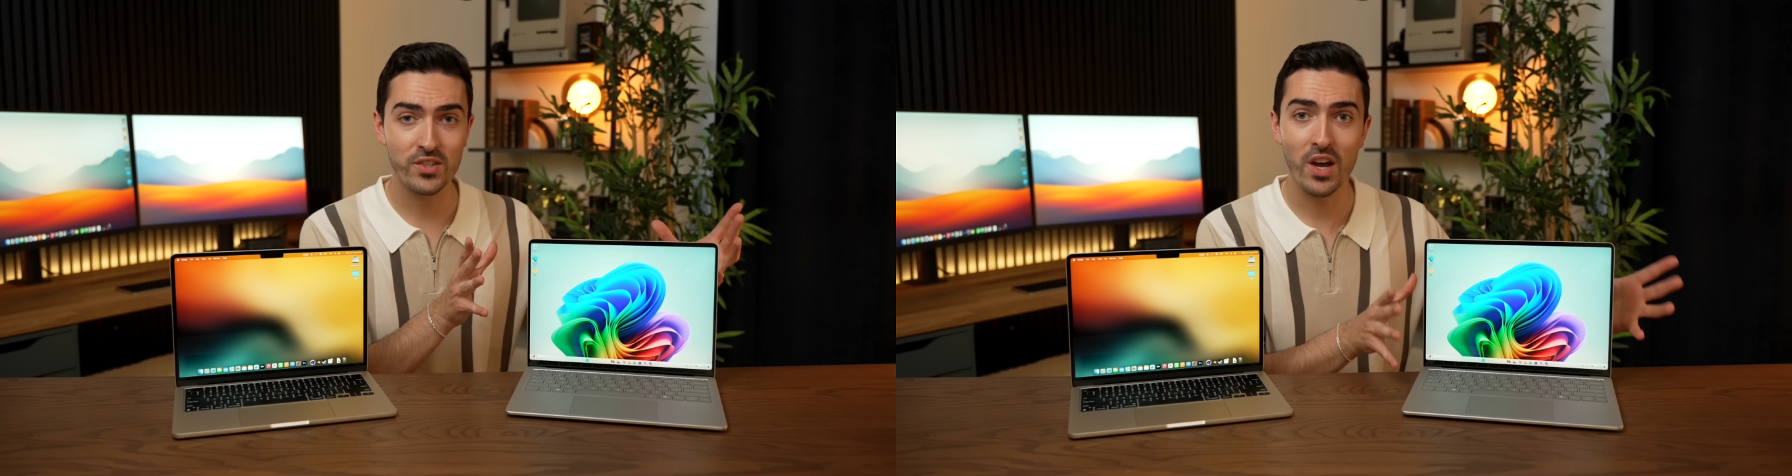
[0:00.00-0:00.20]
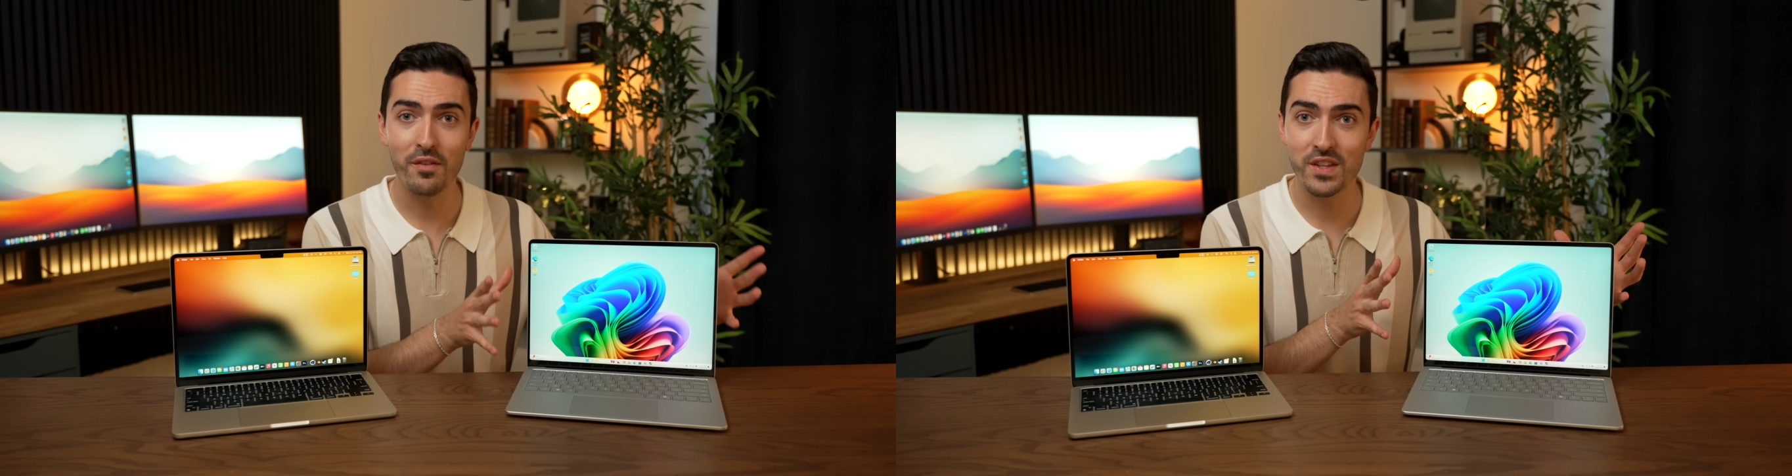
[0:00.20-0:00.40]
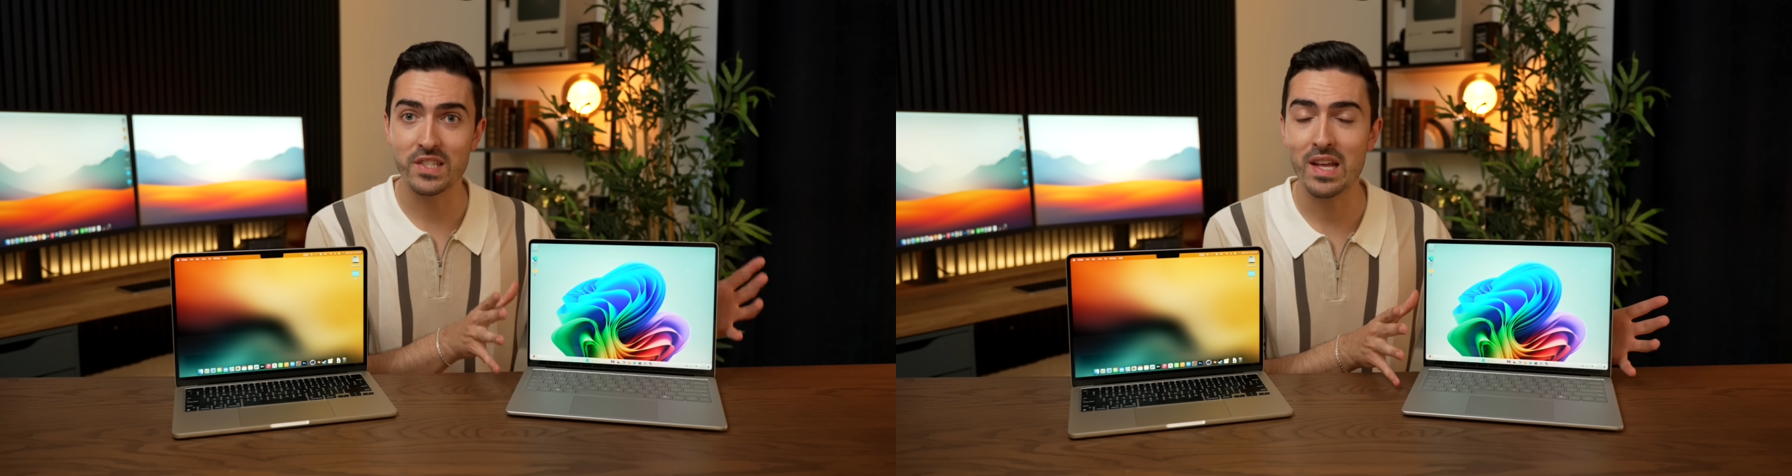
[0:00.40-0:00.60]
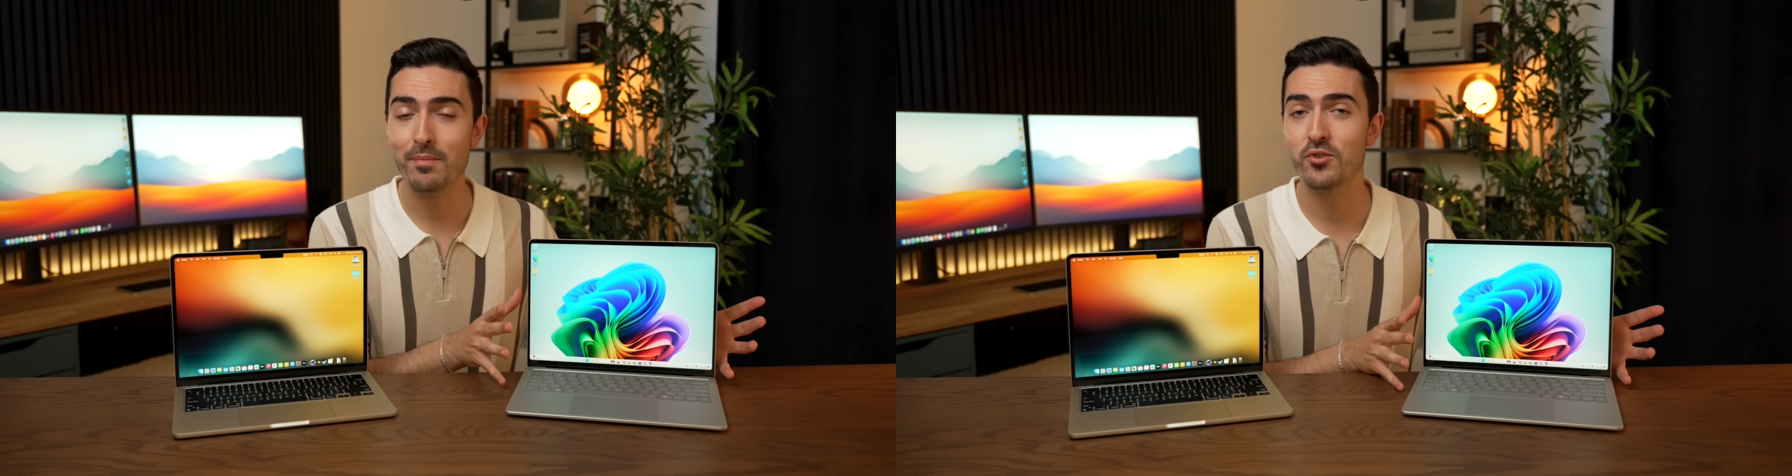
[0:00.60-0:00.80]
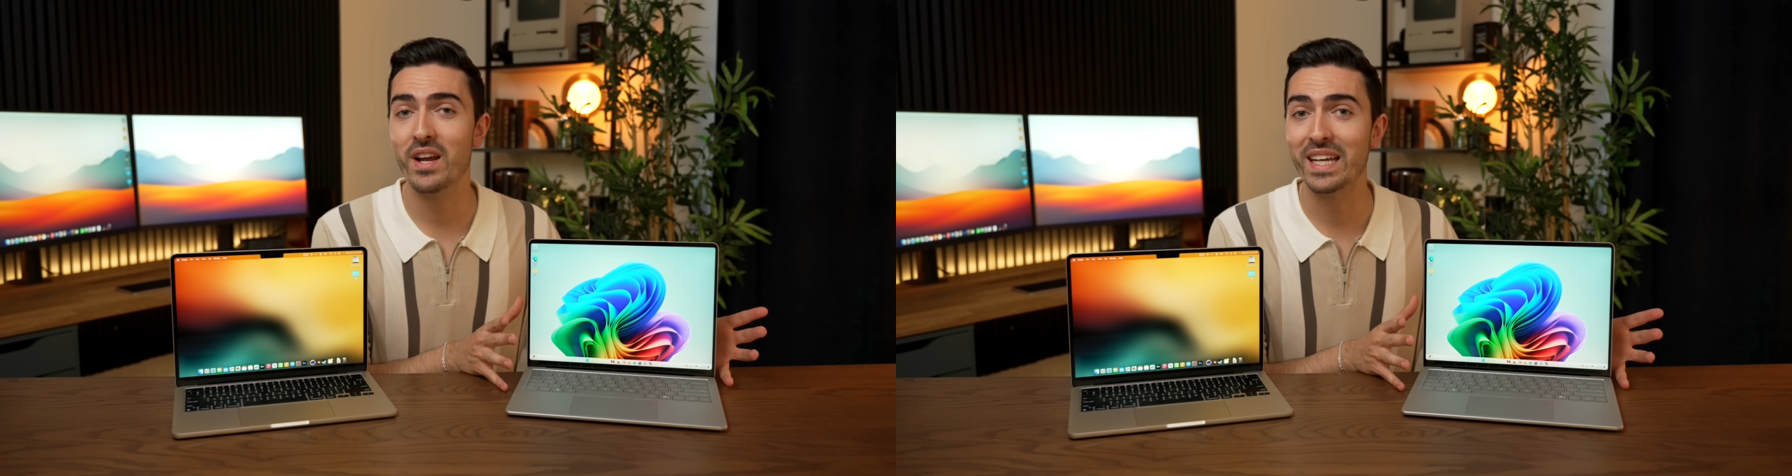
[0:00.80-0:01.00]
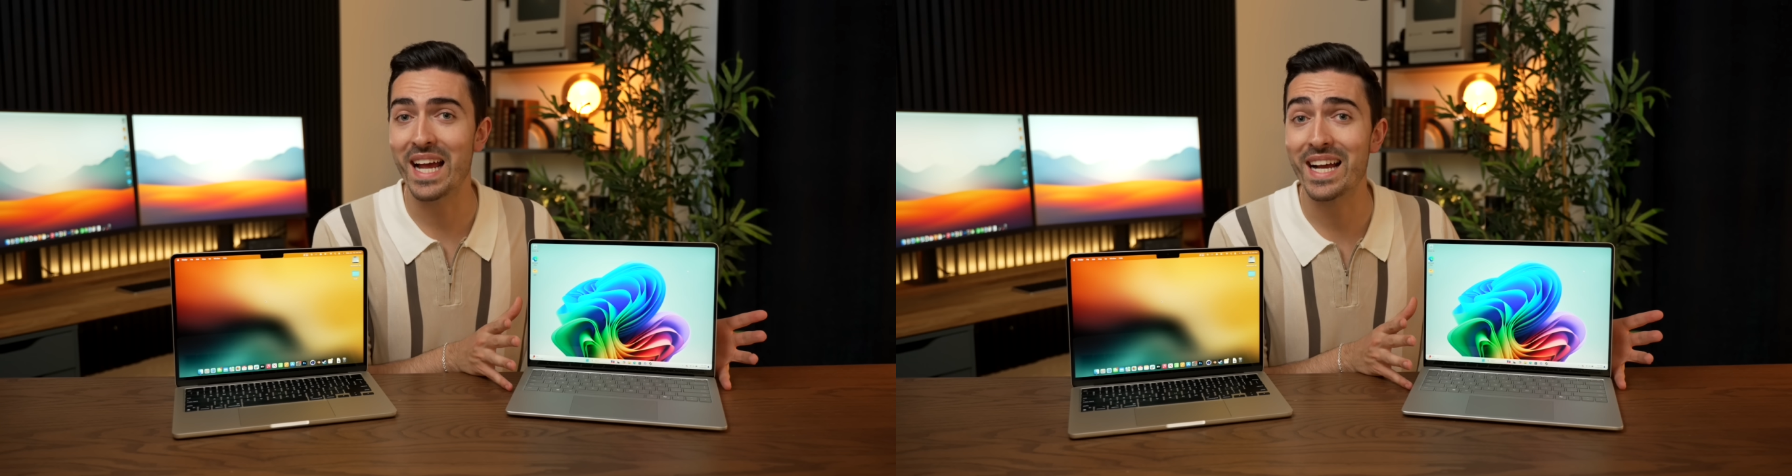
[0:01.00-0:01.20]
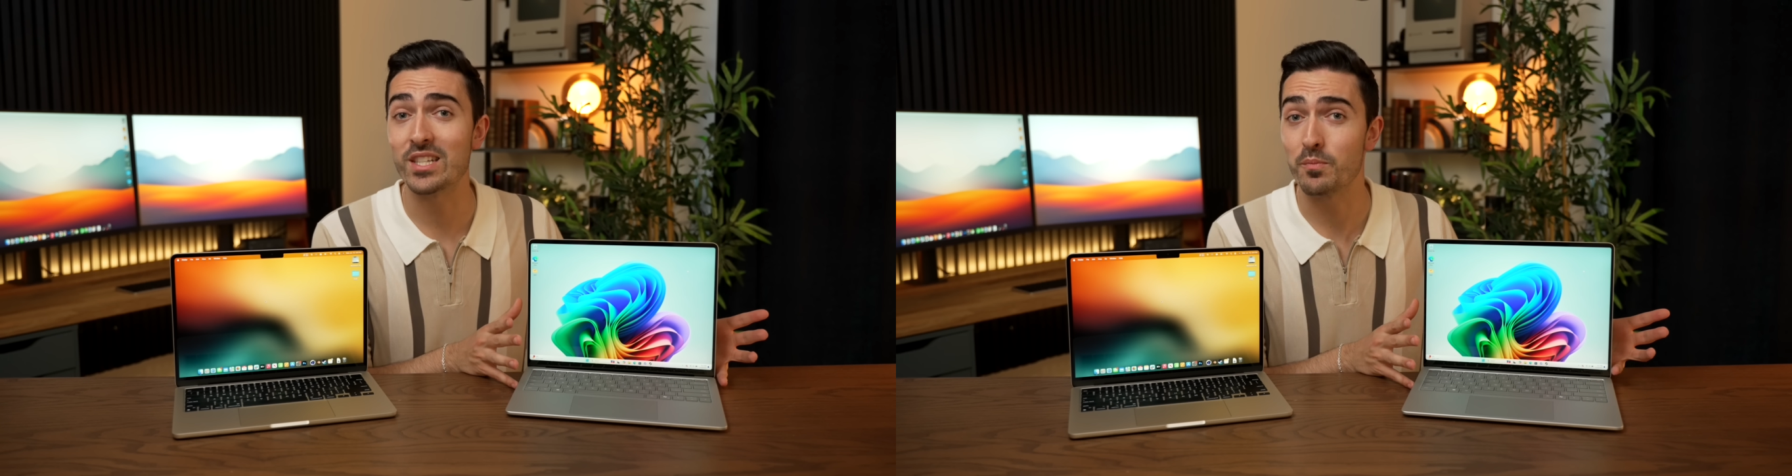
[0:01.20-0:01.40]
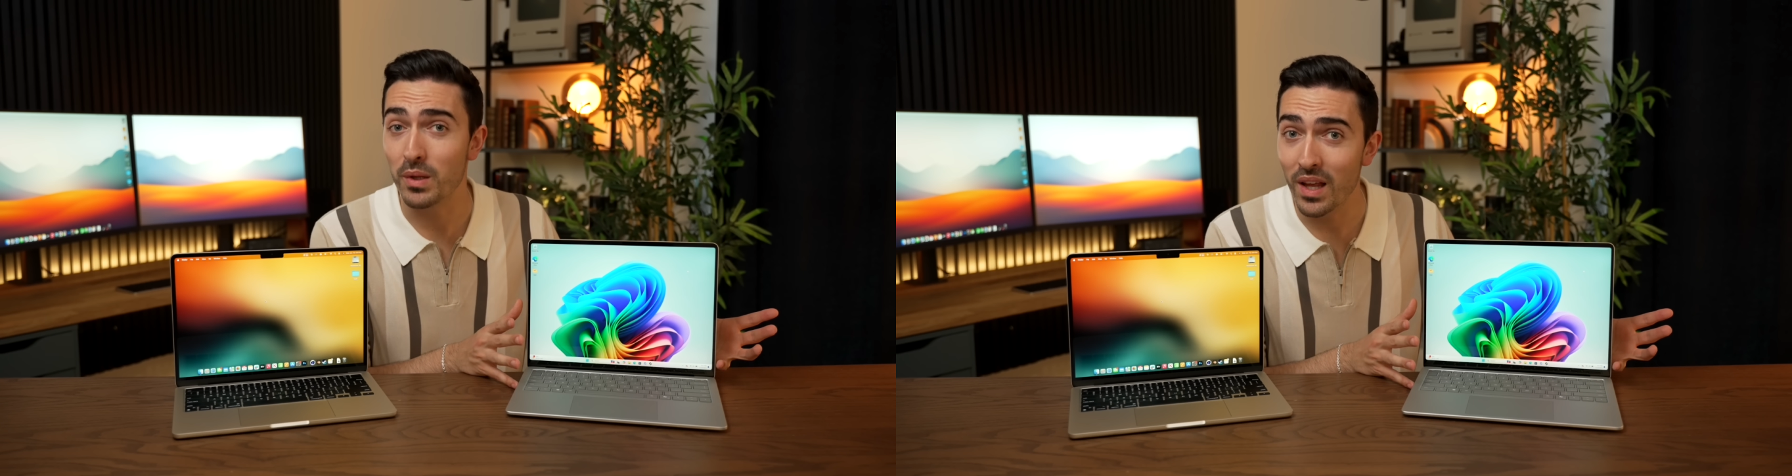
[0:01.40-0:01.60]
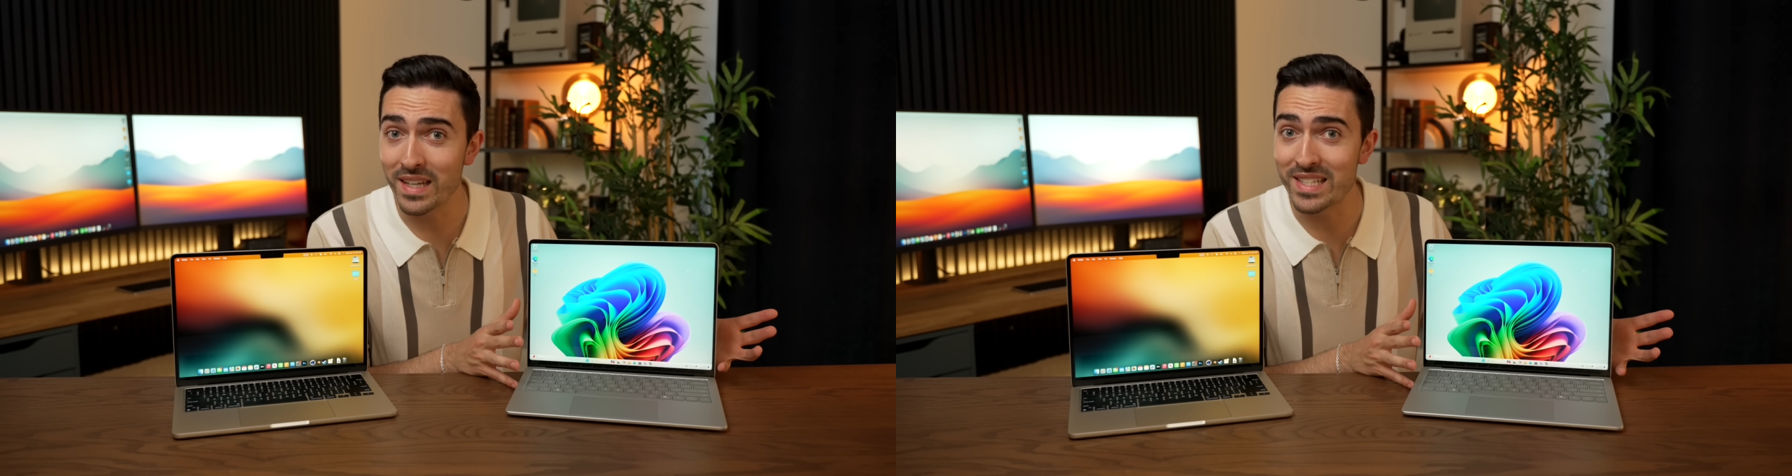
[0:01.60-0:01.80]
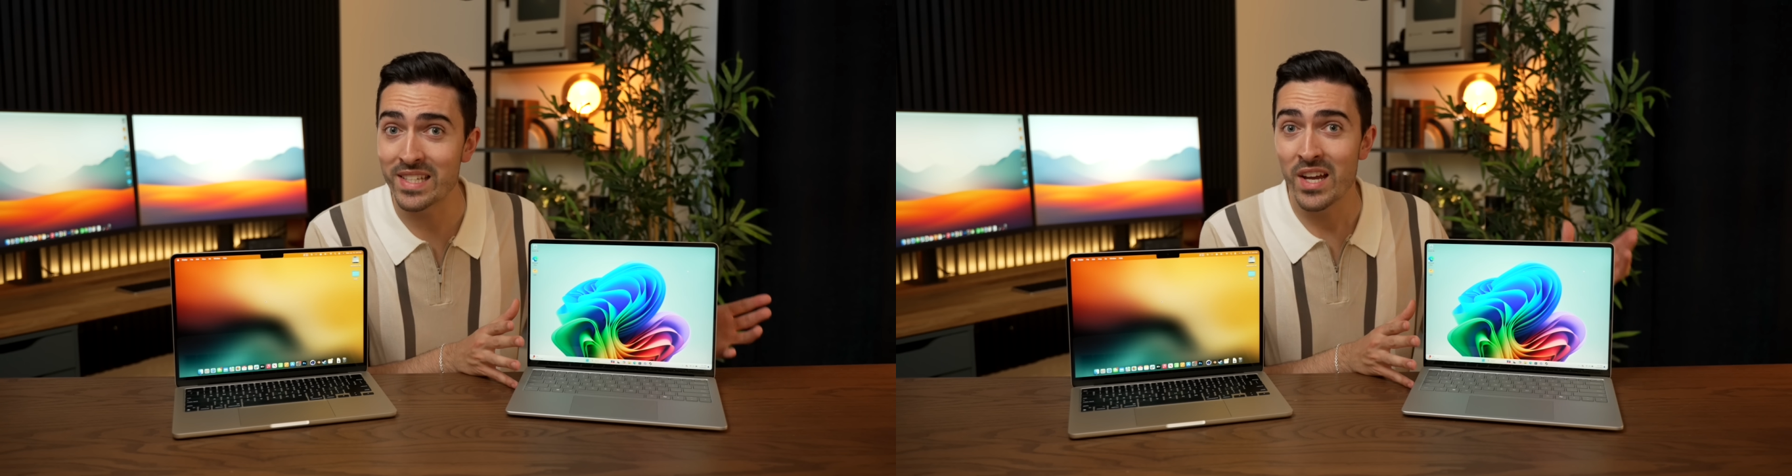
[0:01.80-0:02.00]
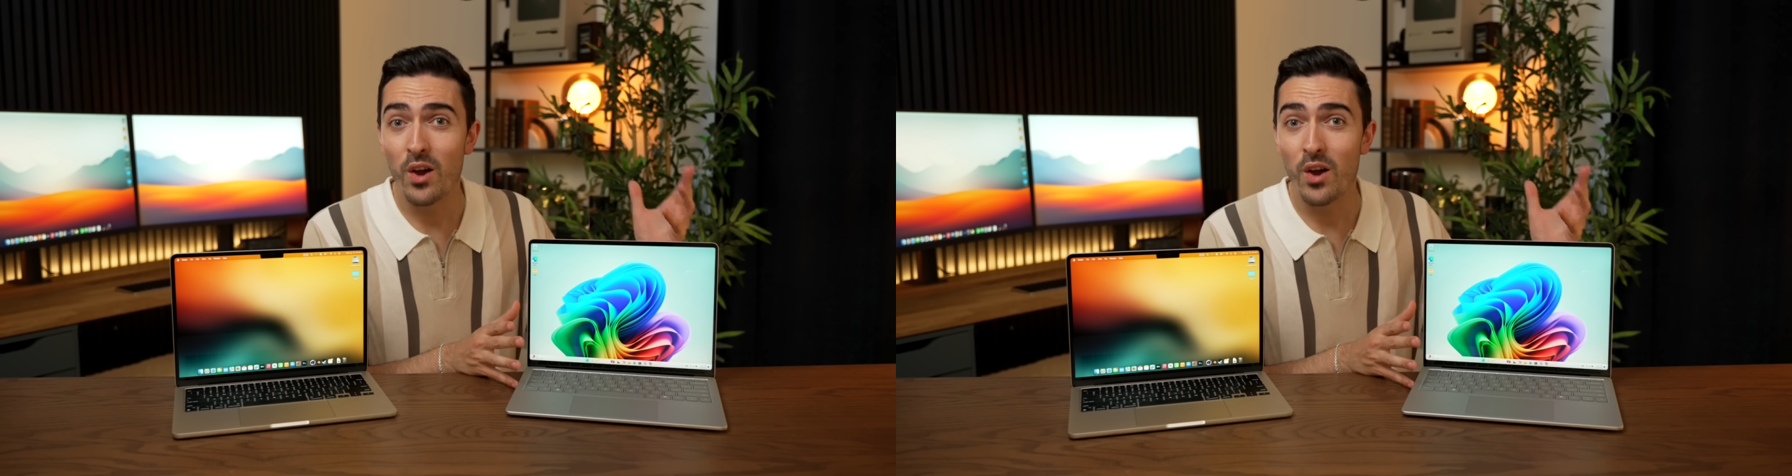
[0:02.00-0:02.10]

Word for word: of the Snapdragon X Plus,